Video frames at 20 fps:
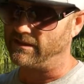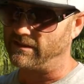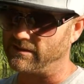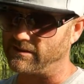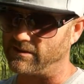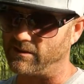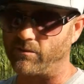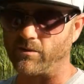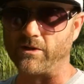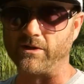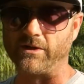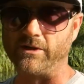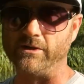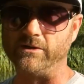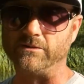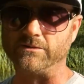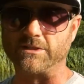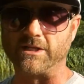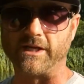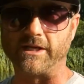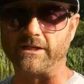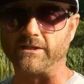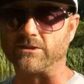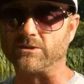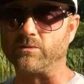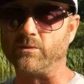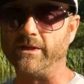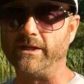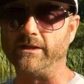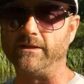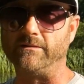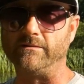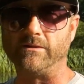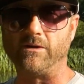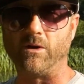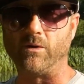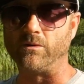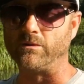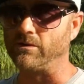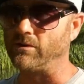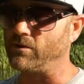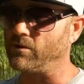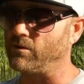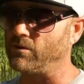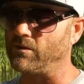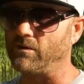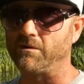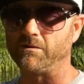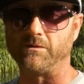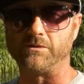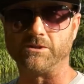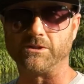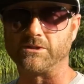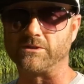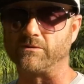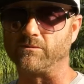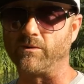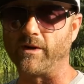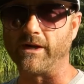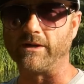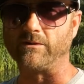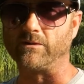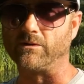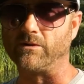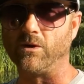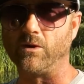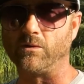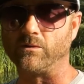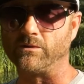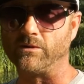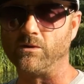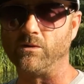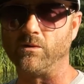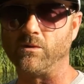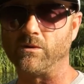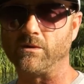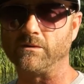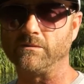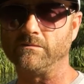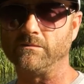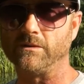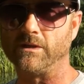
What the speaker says: So we're gonna use like a sweet golden corn or just a regular golden corn.